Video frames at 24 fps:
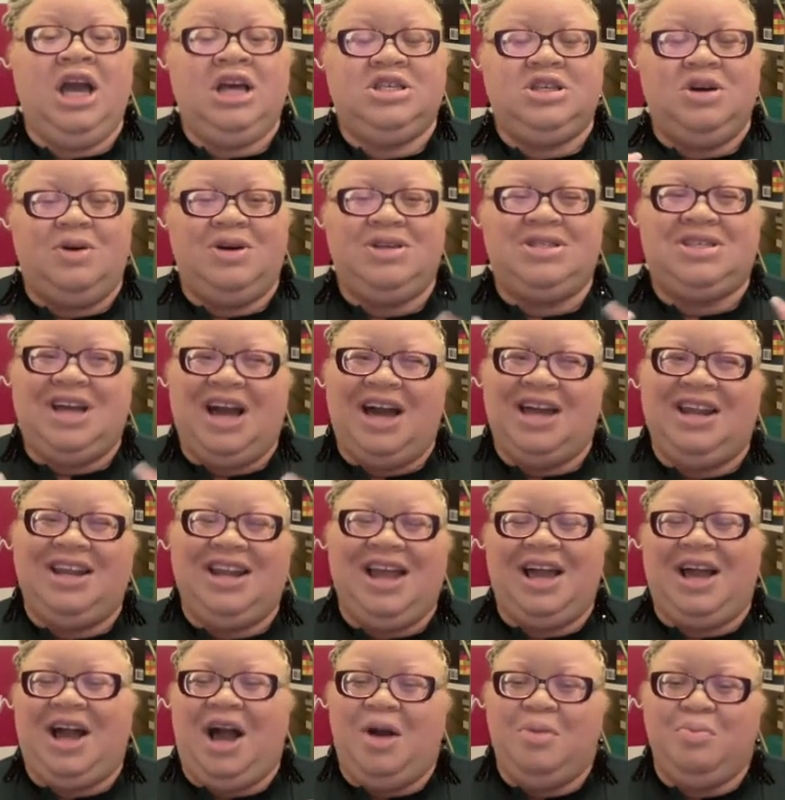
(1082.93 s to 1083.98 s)
So it's kind of
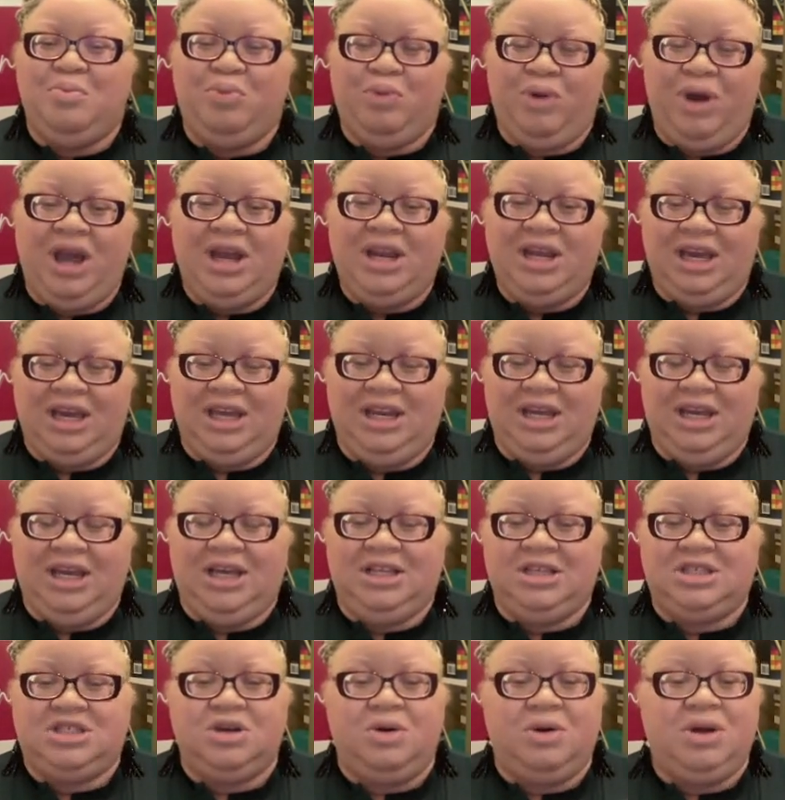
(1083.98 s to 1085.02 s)
like I'm bred in
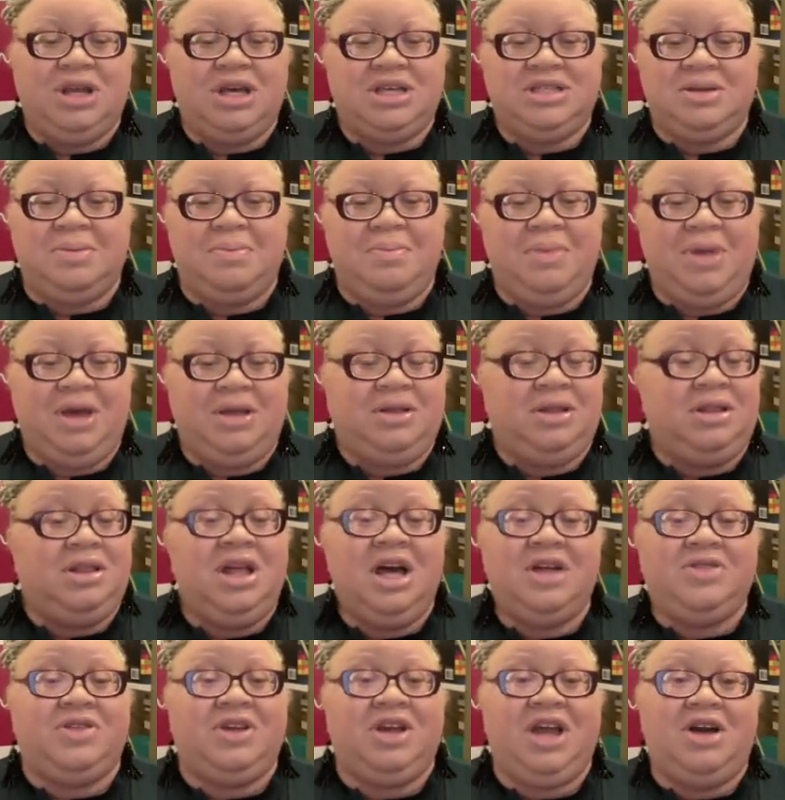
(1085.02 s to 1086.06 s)
it. So
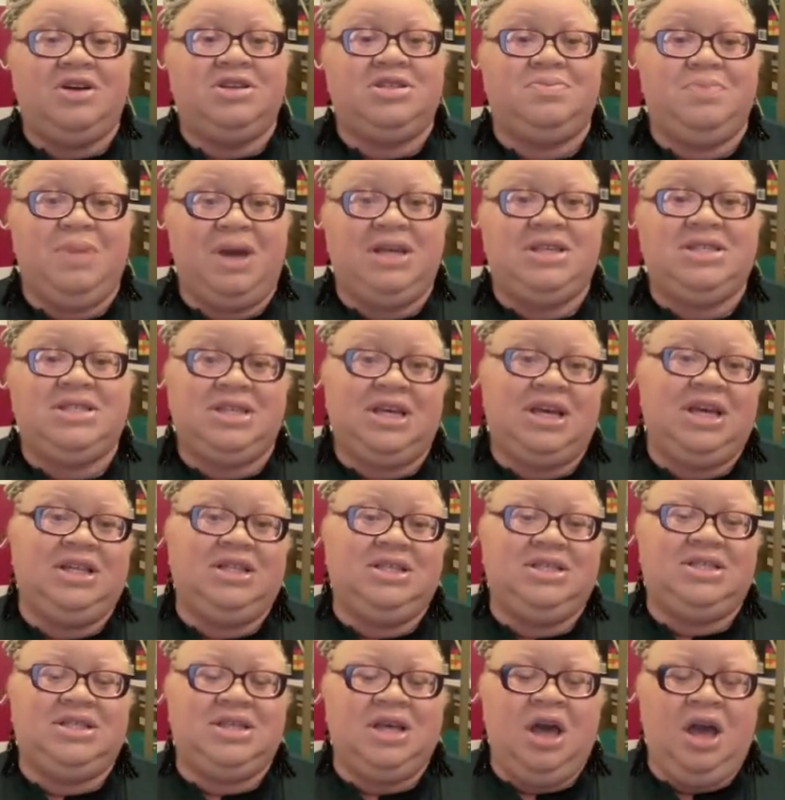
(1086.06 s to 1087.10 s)
nothing else makes
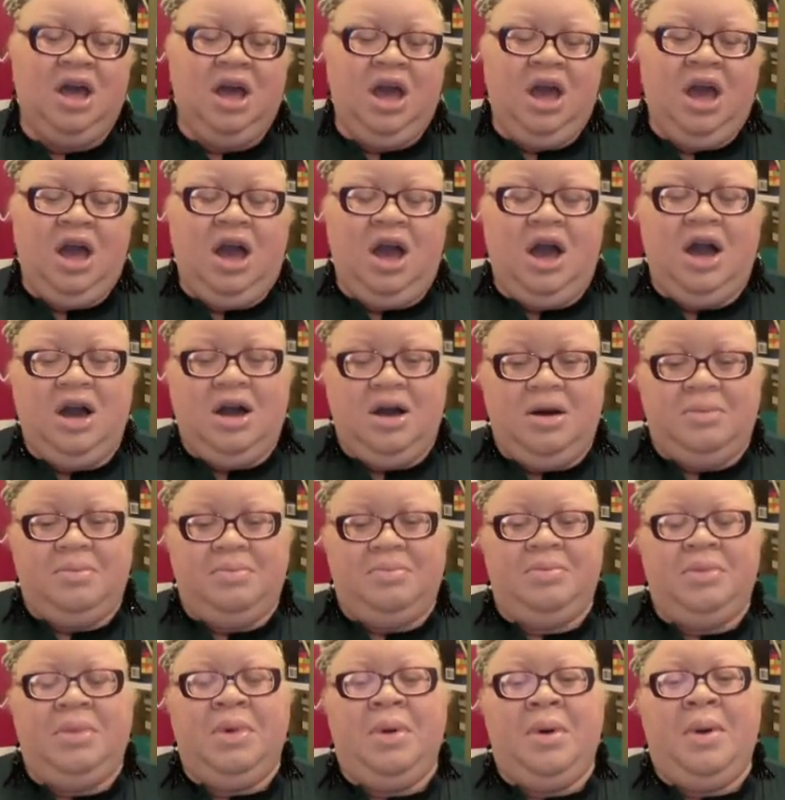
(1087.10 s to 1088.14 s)
sense.
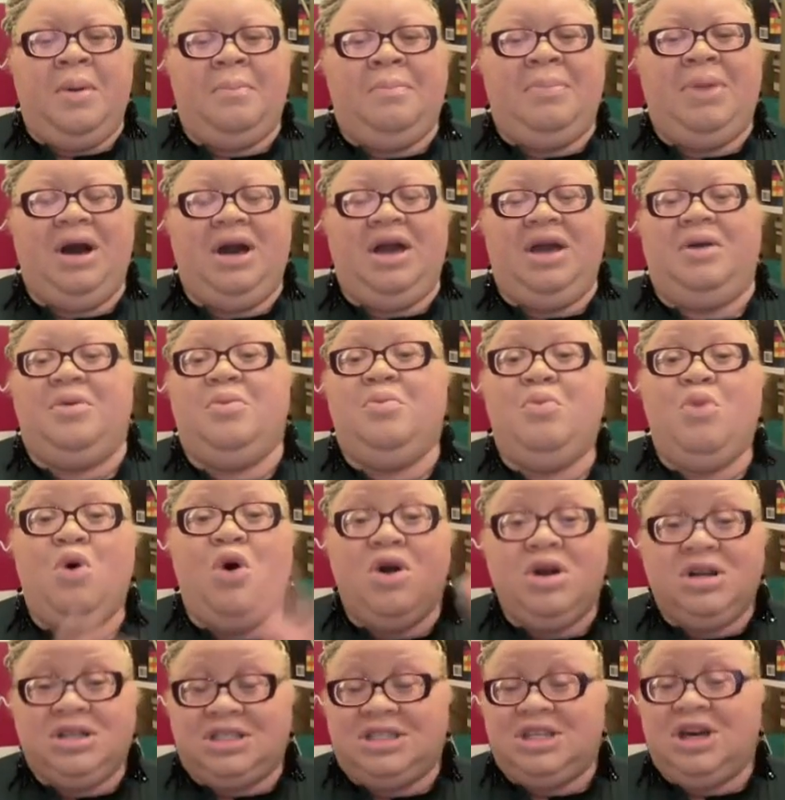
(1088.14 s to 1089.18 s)
But
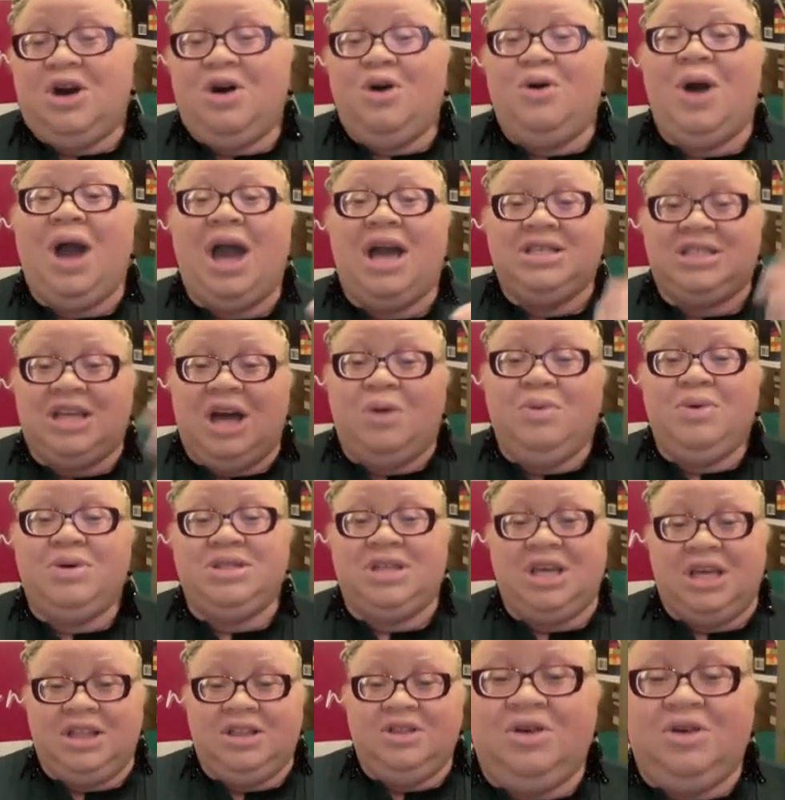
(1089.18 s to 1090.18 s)
more so as I was in